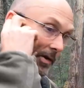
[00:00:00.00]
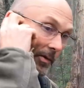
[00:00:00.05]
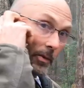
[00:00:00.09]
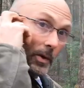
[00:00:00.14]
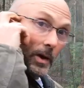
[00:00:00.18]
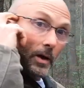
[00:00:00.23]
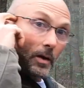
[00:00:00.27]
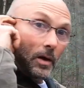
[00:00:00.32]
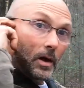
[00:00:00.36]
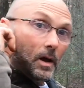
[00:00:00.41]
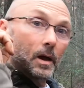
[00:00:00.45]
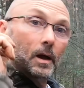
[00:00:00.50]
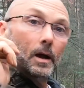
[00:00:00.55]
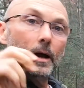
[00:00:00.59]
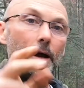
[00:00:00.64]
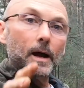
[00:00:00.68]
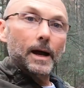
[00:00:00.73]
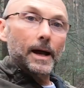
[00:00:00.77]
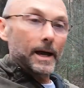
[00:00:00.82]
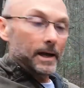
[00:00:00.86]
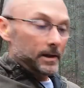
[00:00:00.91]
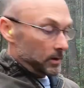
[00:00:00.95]
Well,
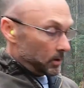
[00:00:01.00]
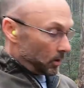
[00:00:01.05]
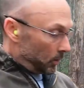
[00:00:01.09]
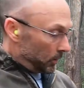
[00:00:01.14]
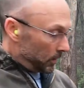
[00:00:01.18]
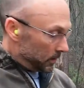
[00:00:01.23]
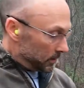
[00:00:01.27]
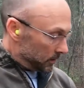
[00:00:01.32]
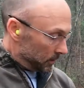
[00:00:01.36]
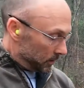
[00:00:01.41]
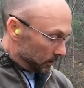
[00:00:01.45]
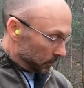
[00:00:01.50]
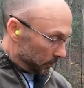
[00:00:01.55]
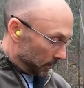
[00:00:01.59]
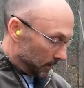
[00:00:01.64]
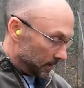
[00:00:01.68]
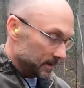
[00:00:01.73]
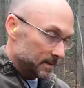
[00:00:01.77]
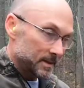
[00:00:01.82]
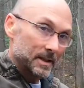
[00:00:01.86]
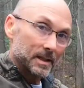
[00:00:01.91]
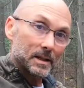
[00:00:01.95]
I had no issues with
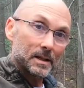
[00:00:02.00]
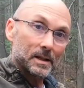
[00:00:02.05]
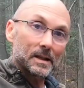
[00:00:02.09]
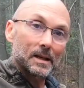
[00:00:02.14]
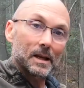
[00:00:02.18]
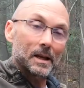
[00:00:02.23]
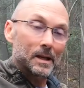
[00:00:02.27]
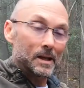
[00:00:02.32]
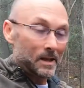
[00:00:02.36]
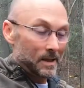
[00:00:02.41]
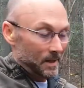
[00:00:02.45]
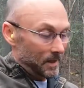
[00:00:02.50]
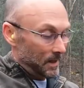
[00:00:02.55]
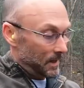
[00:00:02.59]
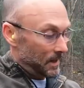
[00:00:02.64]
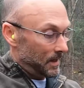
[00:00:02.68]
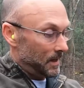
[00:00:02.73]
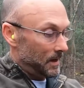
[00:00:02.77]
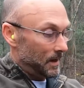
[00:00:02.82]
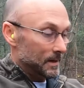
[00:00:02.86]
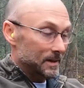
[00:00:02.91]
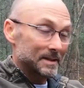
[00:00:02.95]

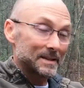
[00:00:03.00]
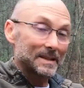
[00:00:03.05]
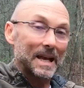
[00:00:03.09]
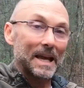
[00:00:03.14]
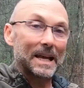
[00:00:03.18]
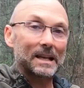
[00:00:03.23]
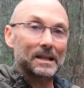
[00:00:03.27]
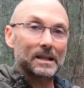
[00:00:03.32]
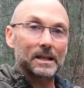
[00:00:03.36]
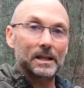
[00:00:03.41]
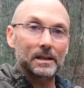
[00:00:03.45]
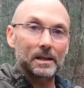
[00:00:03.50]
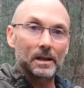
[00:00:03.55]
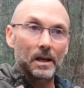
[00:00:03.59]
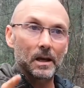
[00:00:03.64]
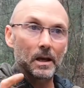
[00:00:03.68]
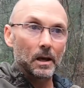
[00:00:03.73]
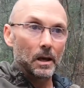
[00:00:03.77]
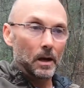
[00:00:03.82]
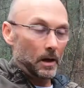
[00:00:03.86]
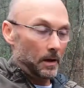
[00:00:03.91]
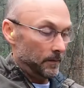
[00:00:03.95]
the cycling
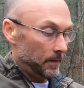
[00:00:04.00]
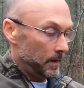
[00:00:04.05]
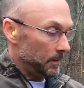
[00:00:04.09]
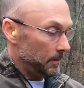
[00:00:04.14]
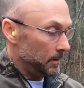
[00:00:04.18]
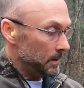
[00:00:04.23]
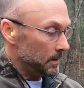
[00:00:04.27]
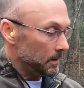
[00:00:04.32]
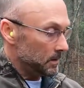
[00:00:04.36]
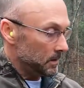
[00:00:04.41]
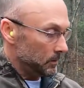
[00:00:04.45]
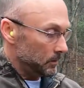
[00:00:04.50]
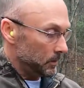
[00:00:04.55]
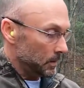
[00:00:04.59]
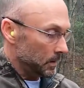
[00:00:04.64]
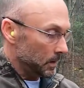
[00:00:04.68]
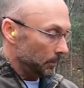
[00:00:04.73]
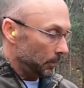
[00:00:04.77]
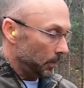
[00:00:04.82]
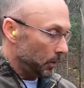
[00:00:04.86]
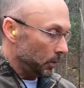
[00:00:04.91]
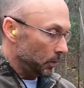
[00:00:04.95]
of the ammunition with
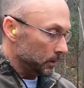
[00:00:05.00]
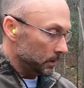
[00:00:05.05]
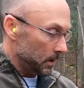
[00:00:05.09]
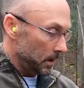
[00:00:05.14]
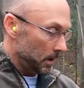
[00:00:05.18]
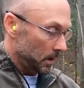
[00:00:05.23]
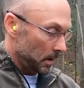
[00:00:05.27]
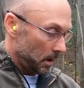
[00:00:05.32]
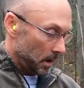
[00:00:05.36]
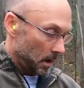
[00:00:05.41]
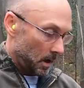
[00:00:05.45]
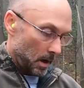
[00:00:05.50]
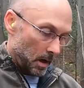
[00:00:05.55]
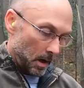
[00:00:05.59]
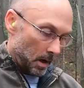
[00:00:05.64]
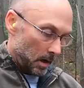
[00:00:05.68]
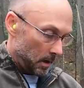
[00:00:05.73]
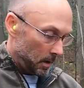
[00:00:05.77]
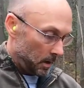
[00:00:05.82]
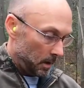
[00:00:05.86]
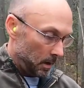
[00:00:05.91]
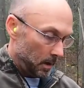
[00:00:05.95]
the bolt.
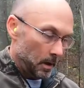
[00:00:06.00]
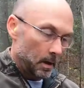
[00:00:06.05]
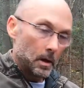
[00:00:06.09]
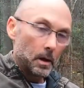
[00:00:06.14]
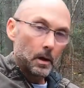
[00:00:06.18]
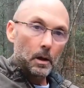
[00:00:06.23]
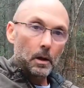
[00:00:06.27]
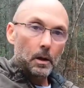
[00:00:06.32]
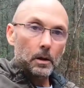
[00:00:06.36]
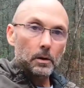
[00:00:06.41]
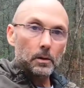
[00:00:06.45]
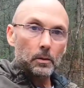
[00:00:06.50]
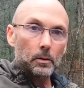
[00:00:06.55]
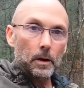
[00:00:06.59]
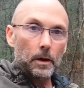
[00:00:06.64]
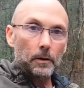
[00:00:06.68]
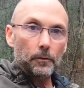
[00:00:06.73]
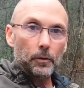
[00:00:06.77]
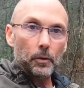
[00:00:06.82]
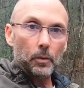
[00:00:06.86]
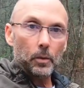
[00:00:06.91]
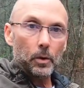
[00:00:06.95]
The
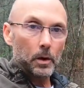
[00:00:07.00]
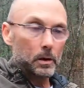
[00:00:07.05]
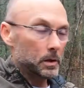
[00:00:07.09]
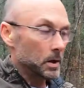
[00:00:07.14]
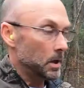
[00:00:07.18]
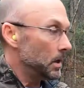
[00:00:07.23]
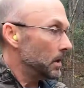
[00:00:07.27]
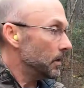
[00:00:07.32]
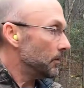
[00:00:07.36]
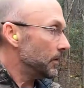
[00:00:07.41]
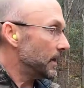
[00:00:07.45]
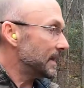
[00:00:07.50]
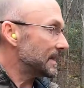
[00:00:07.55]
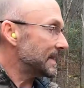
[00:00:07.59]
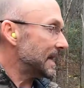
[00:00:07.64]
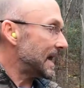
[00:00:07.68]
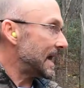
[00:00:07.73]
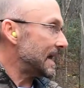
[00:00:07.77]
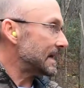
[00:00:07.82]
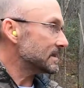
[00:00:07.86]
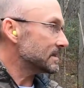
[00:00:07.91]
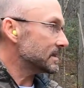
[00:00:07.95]
rifle worked
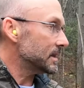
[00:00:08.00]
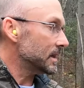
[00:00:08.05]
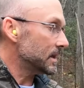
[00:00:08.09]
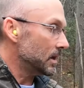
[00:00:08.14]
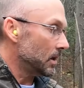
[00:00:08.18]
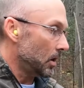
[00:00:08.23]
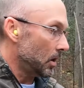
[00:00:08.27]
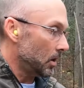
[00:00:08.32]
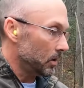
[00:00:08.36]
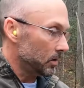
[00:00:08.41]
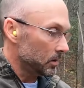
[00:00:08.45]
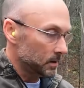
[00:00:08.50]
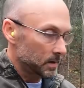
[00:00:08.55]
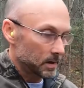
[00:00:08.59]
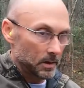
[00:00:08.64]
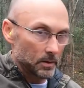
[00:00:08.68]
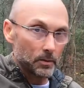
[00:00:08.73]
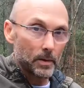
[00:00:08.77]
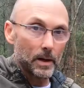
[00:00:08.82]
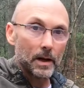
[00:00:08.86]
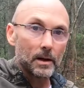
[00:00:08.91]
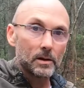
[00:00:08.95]
fantastic. All
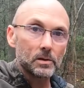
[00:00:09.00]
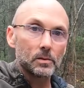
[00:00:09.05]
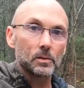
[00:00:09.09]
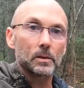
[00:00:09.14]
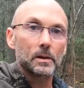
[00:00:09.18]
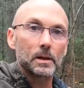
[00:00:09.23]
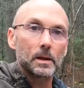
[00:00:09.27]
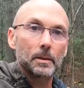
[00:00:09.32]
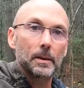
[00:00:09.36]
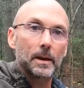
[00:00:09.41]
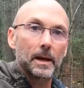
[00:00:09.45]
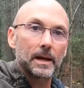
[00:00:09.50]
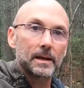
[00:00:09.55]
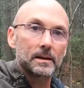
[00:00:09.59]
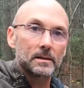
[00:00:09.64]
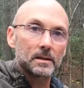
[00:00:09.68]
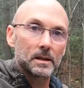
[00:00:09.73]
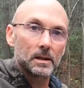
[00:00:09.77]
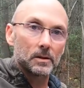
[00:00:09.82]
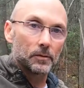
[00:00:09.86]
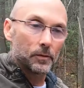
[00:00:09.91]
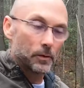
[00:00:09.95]
10 rounds were in the
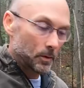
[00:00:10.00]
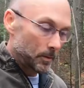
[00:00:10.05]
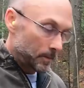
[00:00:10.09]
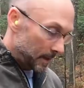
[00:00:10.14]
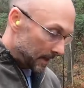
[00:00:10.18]
magazine, full